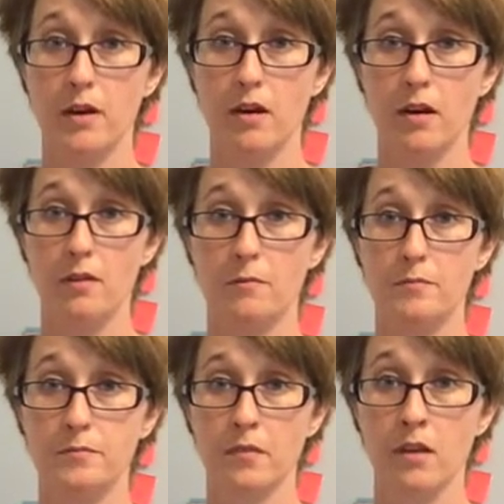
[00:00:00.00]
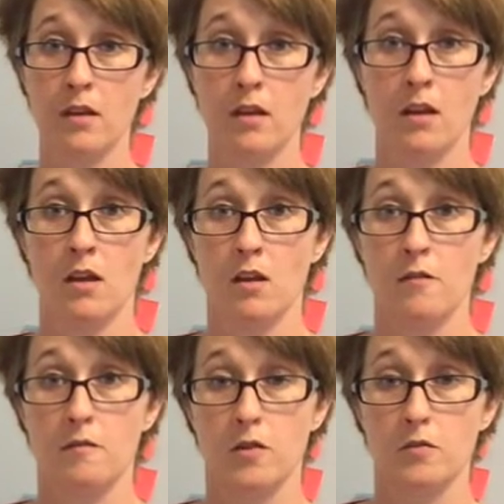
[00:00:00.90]
um,
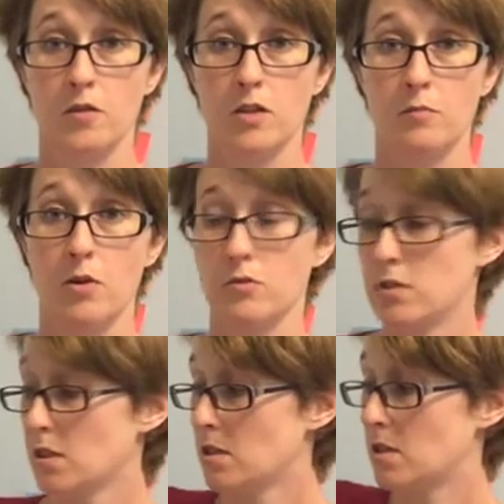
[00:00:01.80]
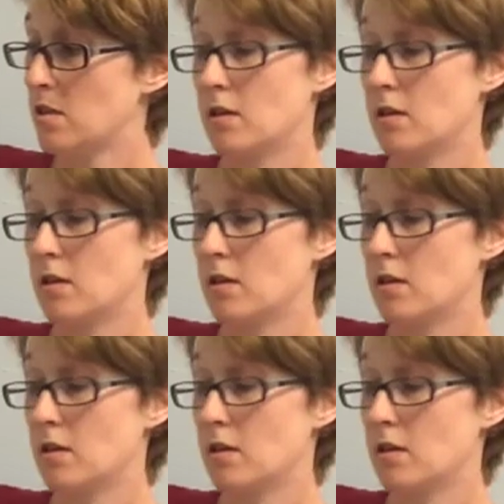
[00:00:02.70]
feel free to post it.